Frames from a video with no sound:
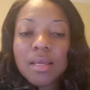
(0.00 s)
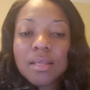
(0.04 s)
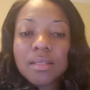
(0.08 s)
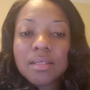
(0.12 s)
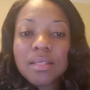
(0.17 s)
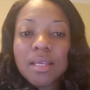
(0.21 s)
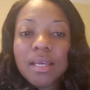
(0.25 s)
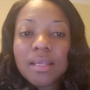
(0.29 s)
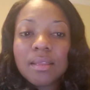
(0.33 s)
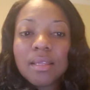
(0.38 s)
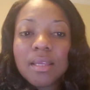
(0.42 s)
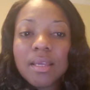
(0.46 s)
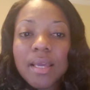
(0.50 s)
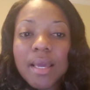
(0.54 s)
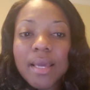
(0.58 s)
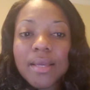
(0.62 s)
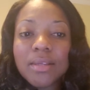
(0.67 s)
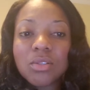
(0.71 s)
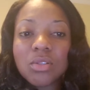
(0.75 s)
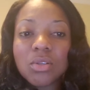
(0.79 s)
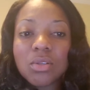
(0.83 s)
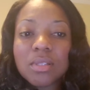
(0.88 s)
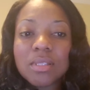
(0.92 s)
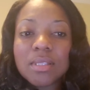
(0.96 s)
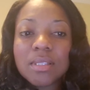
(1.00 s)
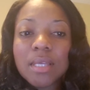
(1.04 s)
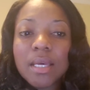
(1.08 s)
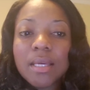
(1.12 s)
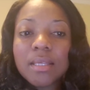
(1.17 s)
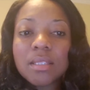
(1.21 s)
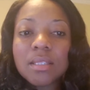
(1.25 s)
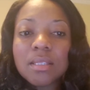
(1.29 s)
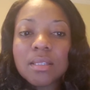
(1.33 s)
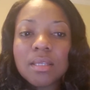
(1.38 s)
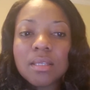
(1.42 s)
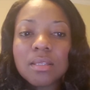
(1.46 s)
Said the angel,
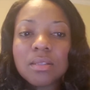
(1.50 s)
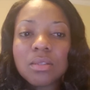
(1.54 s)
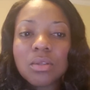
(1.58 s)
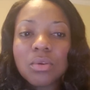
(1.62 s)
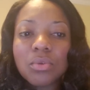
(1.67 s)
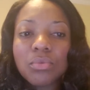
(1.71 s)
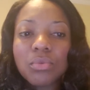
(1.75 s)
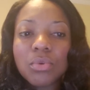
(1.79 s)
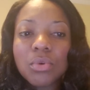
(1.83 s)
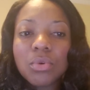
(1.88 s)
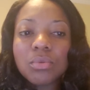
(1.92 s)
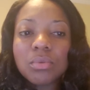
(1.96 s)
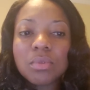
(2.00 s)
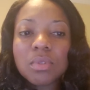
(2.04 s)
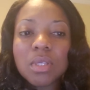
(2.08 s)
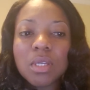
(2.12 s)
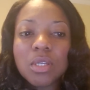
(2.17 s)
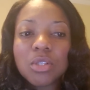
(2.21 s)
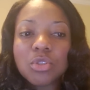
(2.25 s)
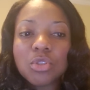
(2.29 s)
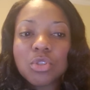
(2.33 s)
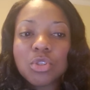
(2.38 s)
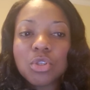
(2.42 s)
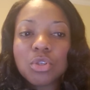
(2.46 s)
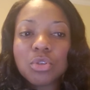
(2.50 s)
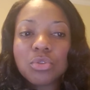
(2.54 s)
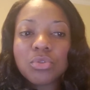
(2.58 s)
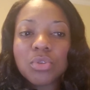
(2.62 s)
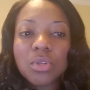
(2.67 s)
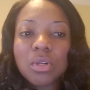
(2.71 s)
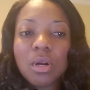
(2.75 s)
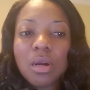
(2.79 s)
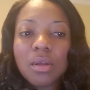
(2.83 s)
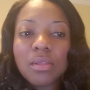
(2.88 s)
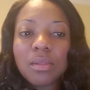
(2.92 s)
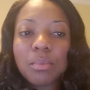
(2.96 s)
Satan is the root, his
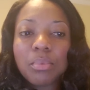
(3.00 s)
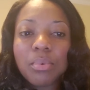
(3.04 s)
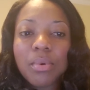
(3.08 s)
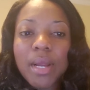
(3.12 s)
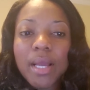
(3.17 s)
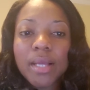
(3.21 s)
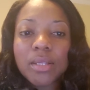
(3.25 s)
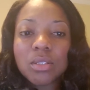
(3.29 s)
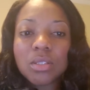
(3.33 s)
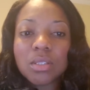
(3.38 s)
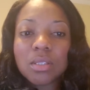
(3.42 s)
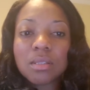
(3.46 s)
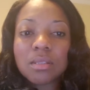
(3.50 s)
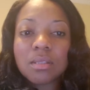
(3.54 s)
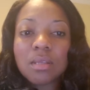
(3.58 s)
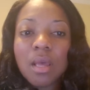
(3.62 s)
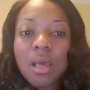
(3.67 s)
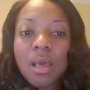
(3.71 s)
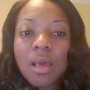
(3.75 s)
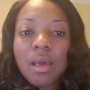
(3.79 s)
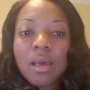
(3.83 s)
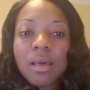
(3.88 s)
children are the branches.